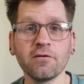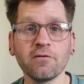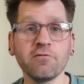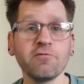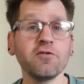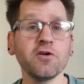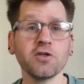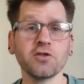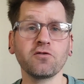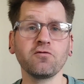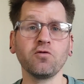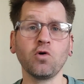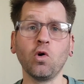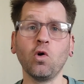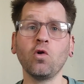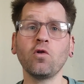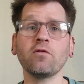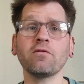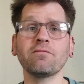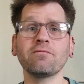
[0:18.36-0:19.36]
First of
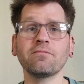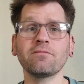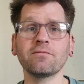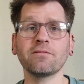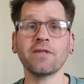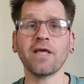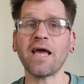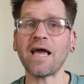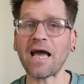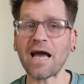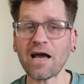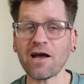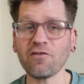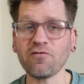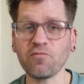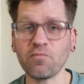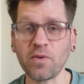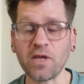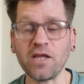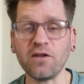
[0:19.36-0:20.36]
all, there
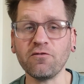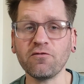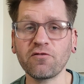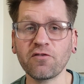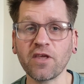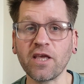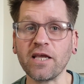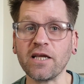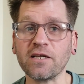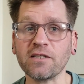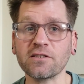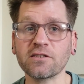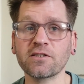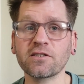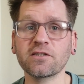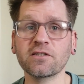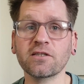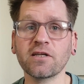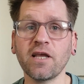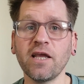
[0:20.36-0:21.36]
have been
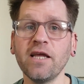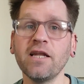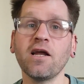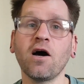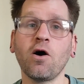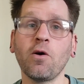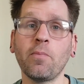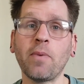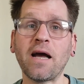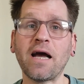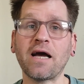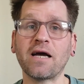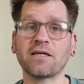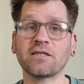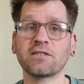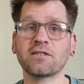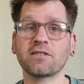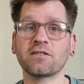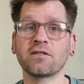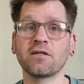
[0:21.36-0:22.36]
things in our
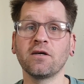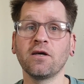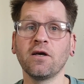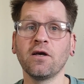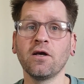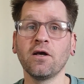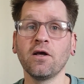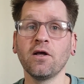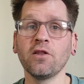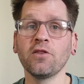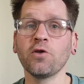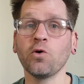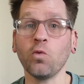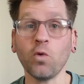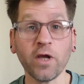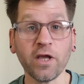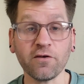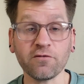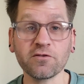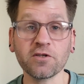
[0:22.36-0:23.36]
past that
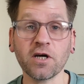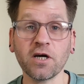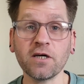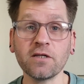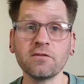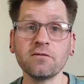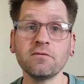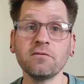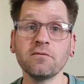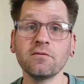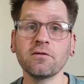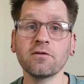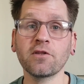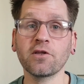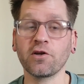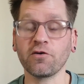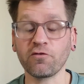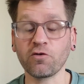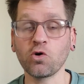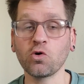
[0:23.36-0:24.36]
we have done
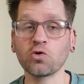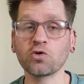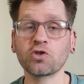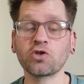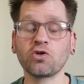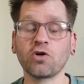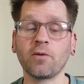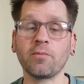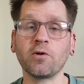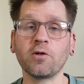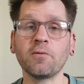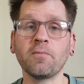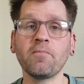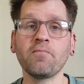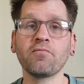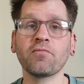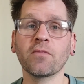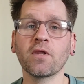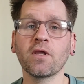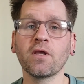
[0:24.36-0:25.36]
that have caused trouble.
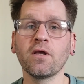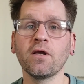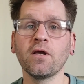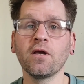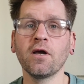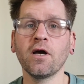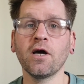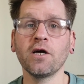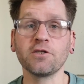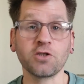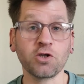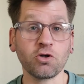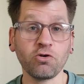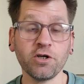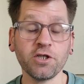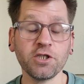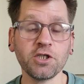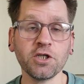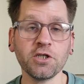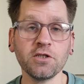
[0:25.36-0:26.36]
As
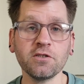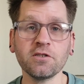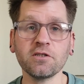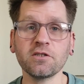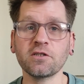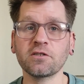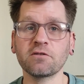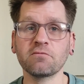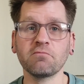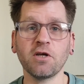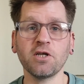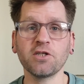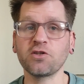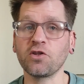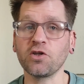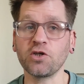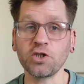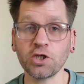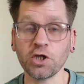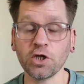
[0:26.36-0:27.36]
Christians, as
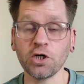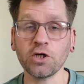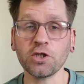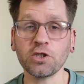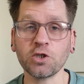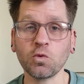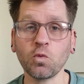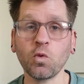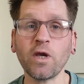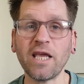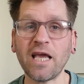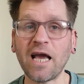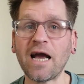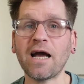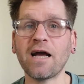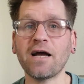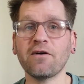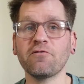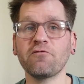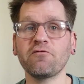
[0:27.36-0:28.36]
the church, we
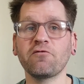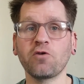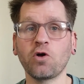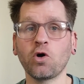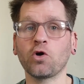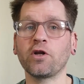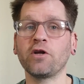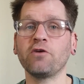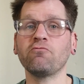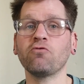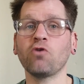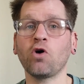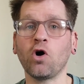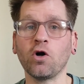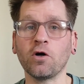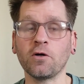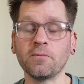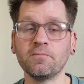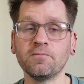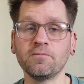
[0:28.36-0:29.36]
have got it
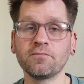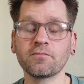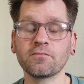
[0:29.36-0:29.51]
wrong.